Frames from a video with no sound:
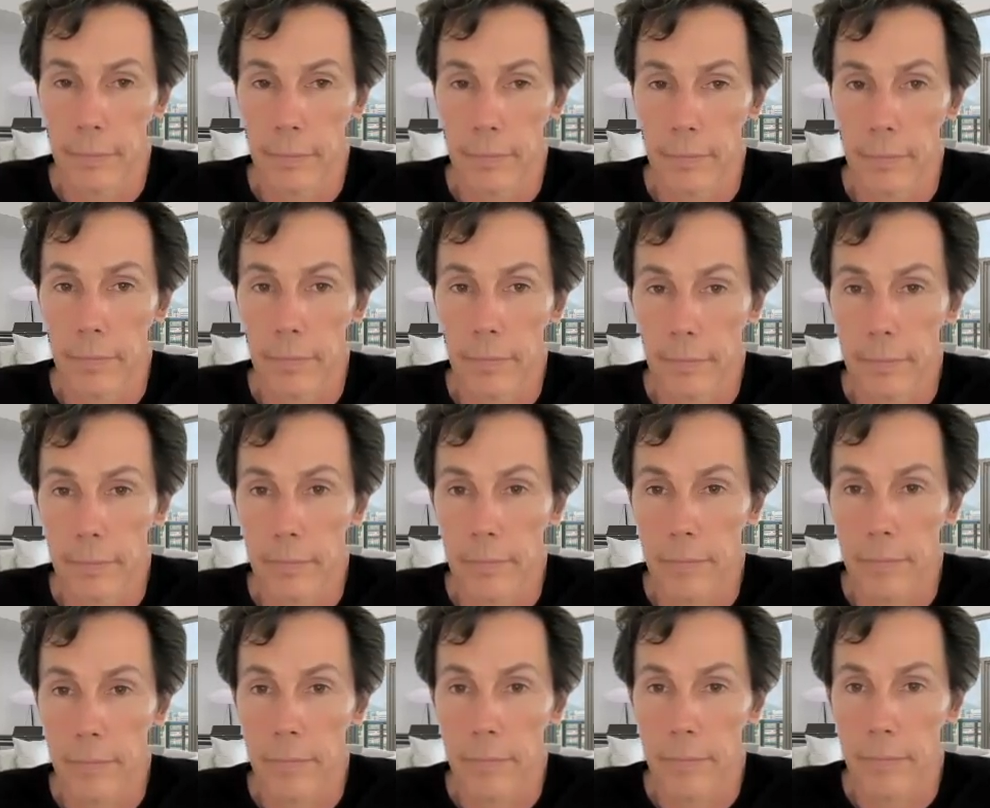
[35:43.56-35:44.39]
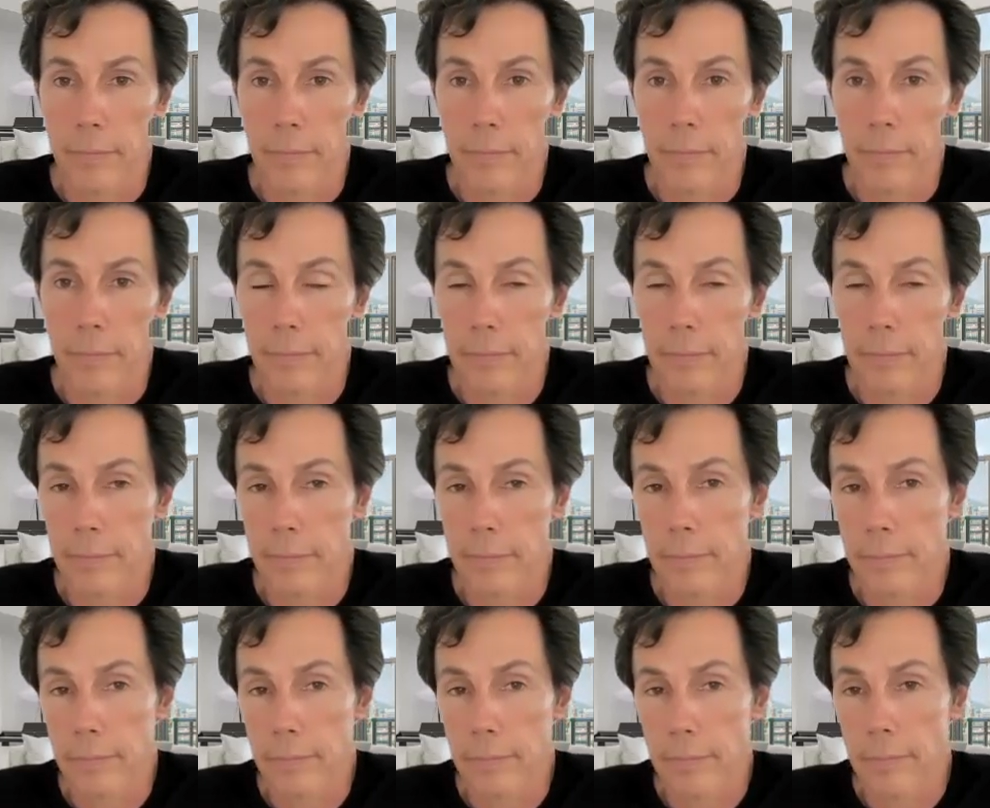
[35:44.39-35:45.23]

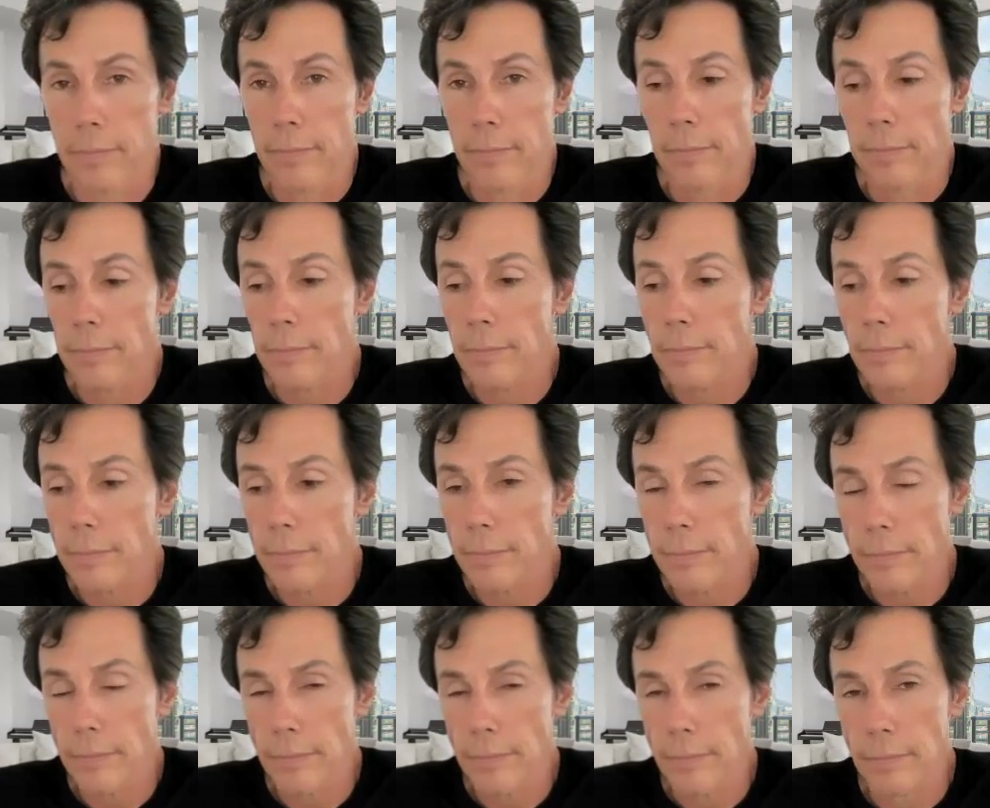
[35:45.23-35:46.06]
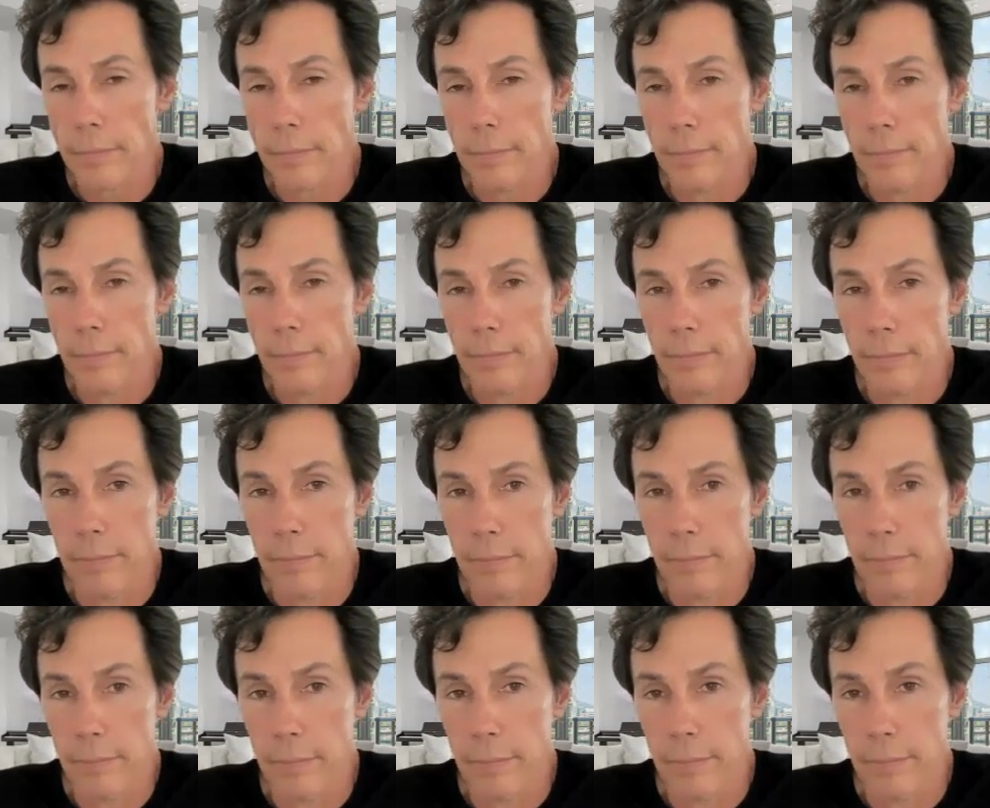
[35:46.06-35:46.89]

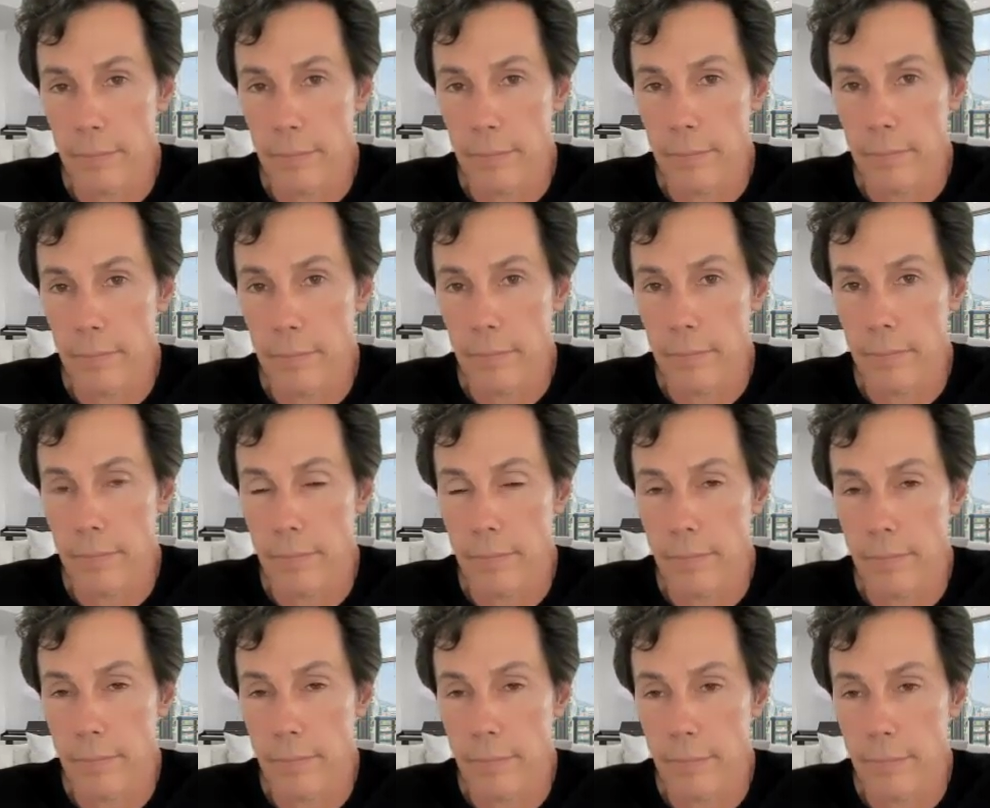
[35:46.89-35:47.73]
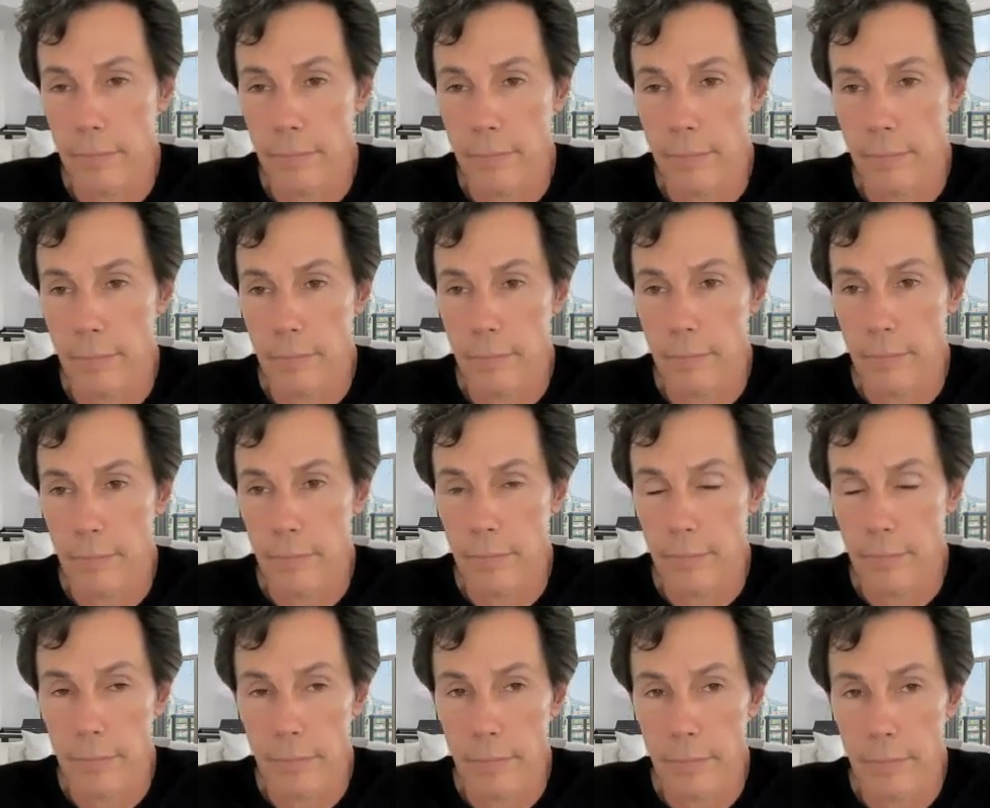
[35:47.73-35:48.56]

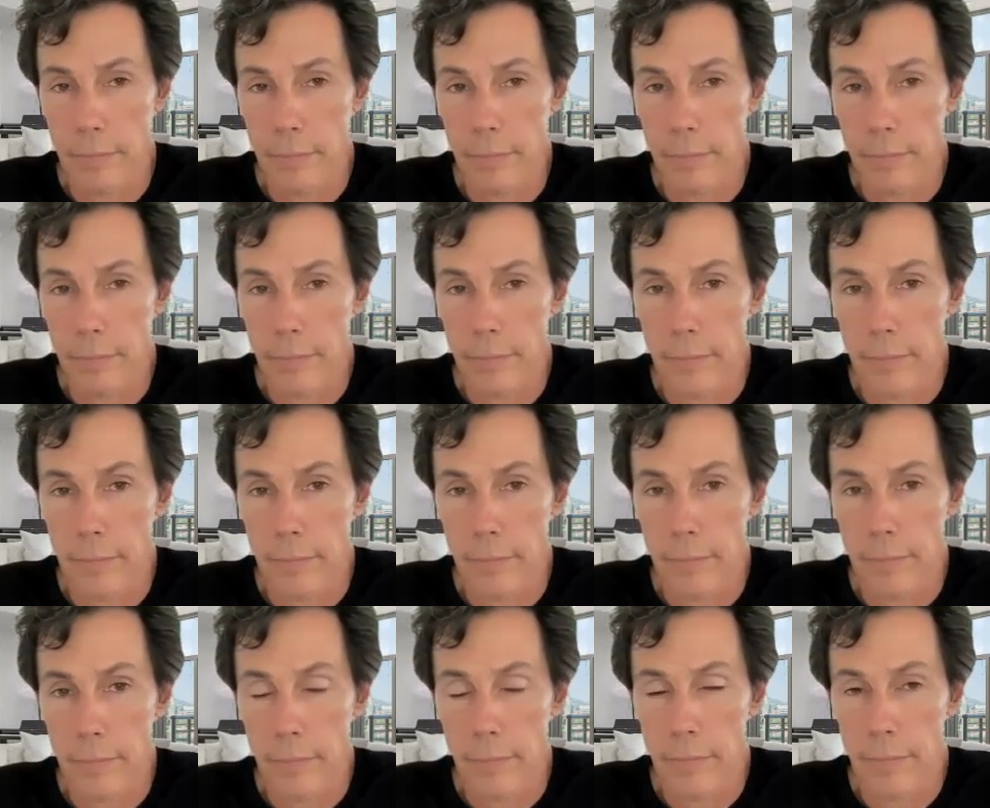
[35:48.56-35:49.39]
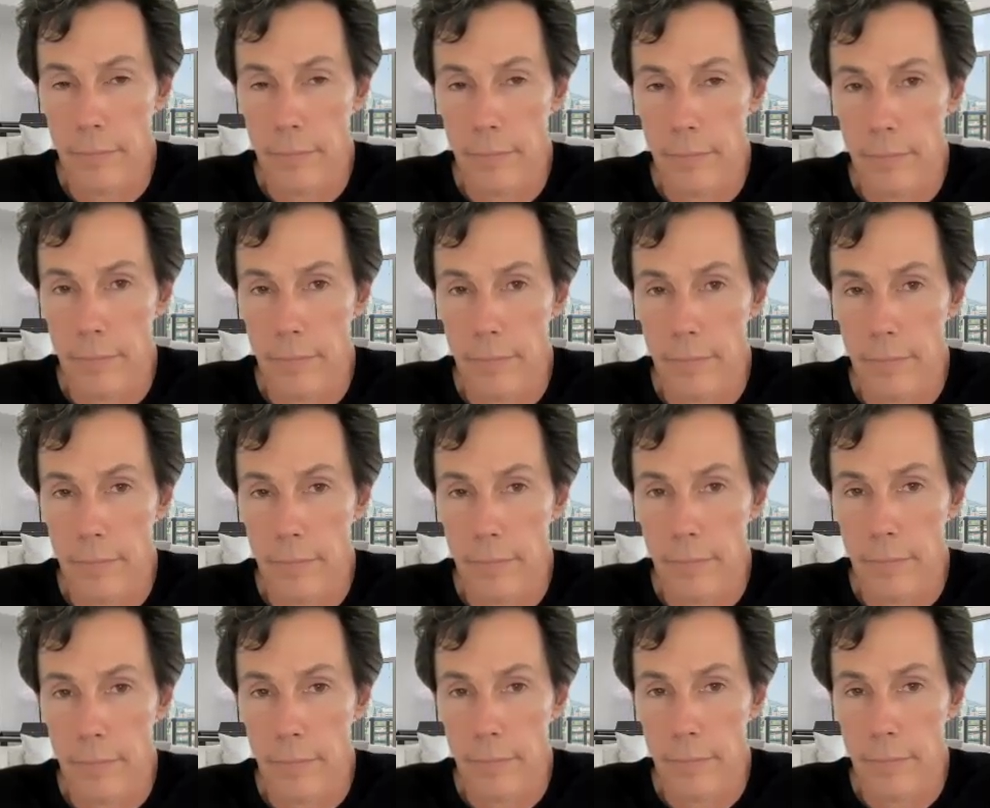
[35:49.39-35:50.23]

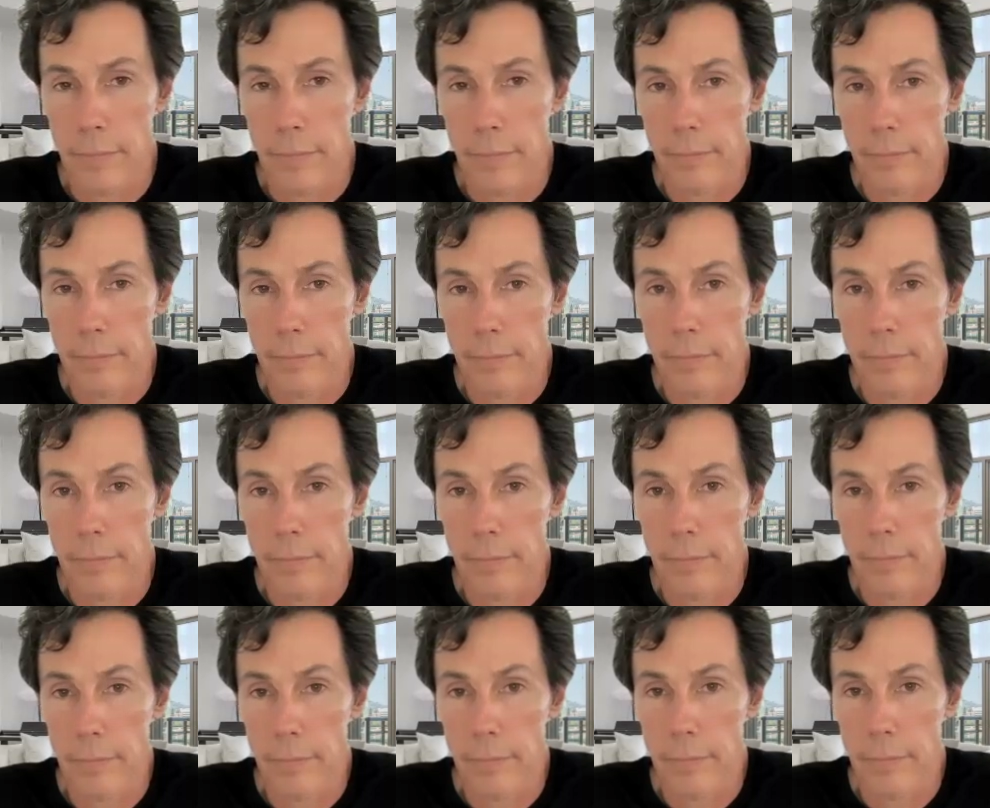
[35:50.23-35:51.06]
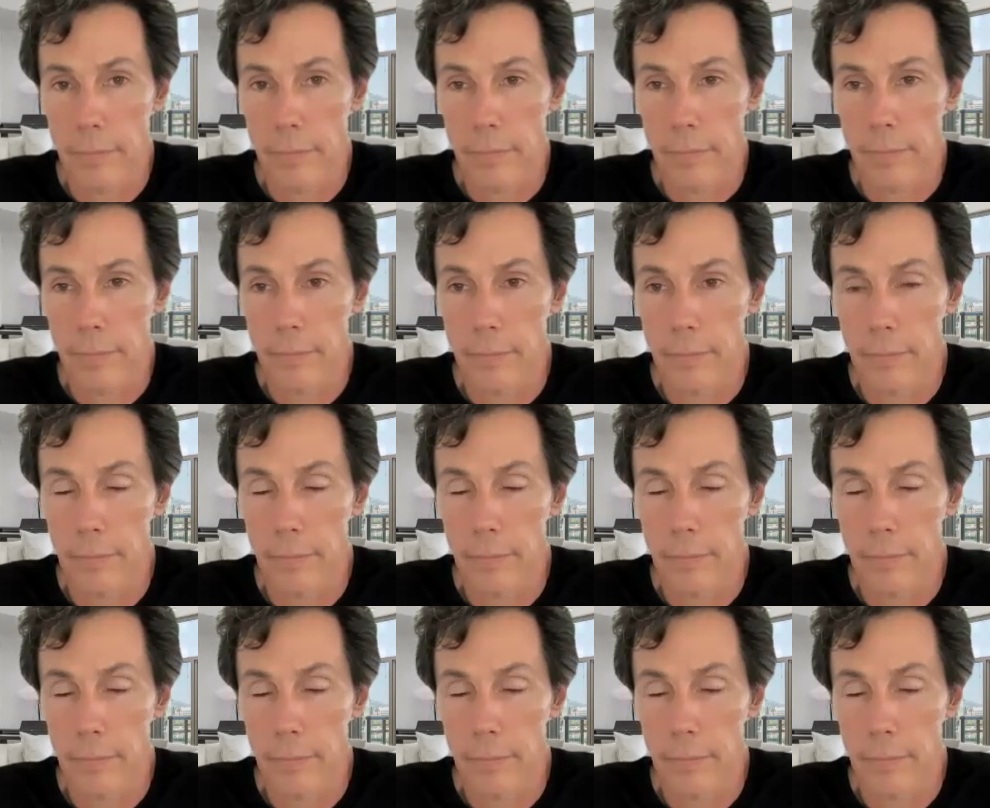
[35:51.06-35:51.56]
The person shown says nothing.